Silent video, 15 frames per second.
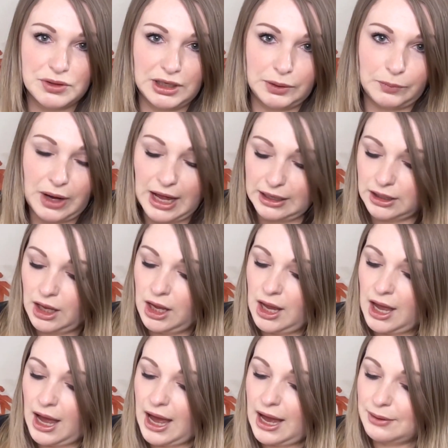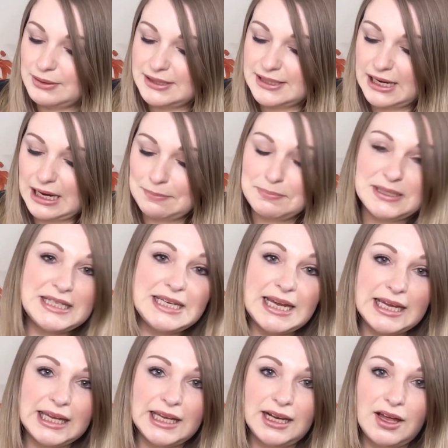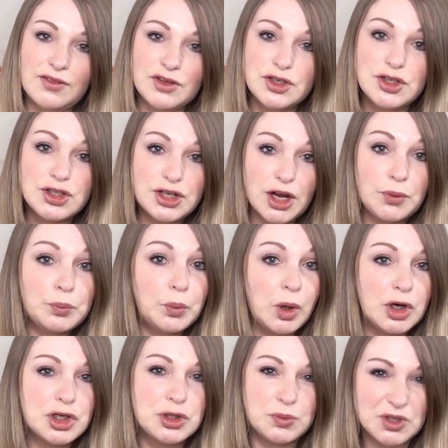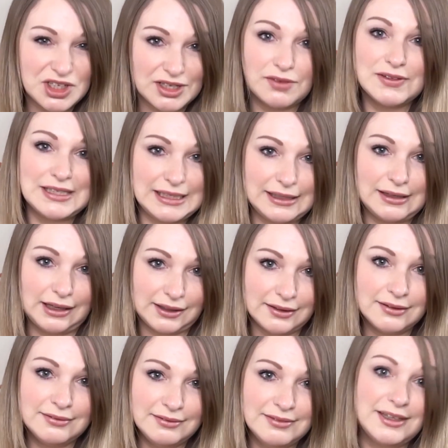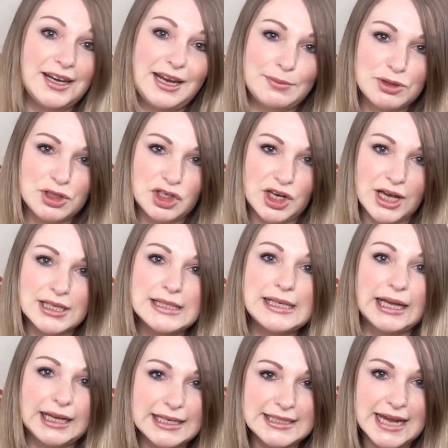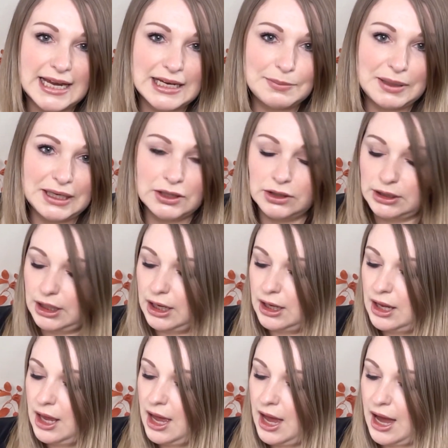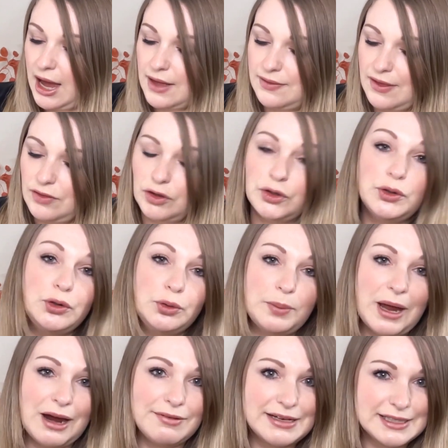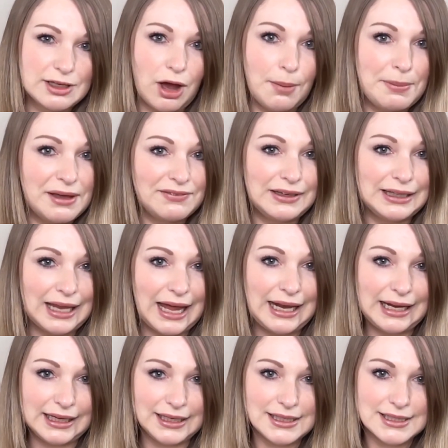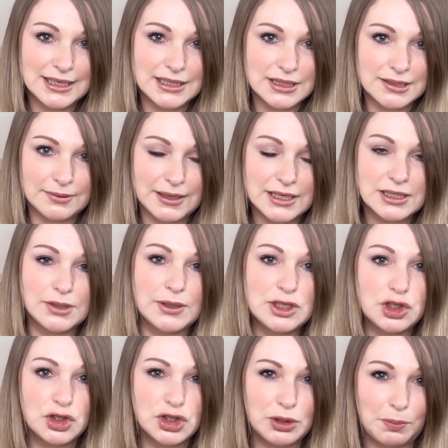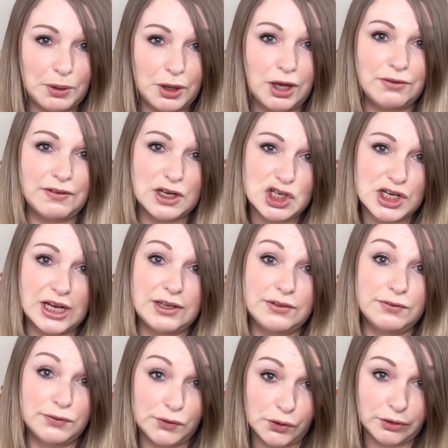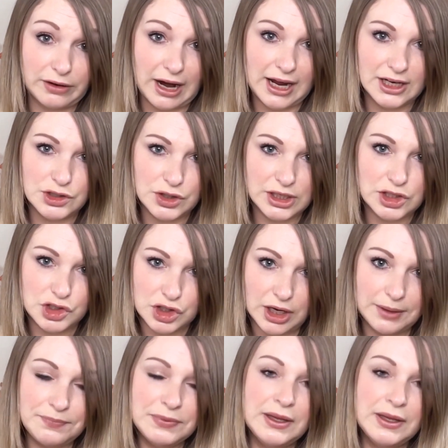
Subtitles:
really well. I would say in particular the Stonewashed, which is obviously like the name suggests, like a denim-y colour, and then the Cool Peri's got a bit of a lilac-y tint to it, so it's just the perfect shade for a hydrangea.